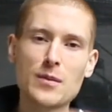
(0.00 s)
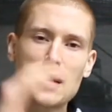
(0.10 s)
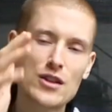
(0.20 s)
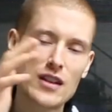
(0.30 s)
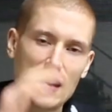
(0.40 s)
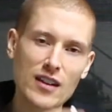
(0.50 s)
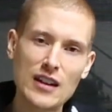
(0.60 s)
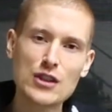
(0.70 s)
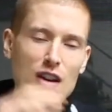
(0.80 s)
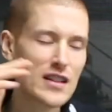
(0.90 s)
So make sure you get
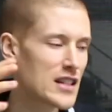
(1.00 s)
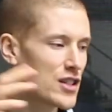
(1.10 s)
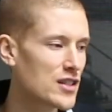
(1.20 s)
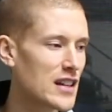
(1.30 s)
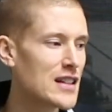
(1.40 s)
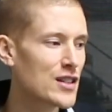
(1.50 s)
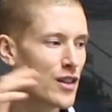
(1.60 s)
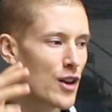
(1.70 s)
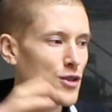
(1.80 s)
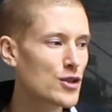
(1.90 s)
nice transitions into
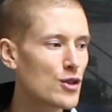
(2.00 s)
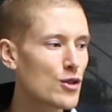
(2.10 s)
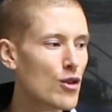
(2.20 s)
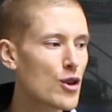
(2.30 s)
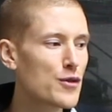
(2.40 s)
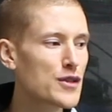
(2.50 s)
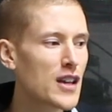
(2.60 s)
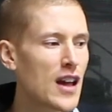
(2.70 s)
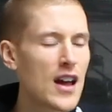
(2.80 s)
those two grooves.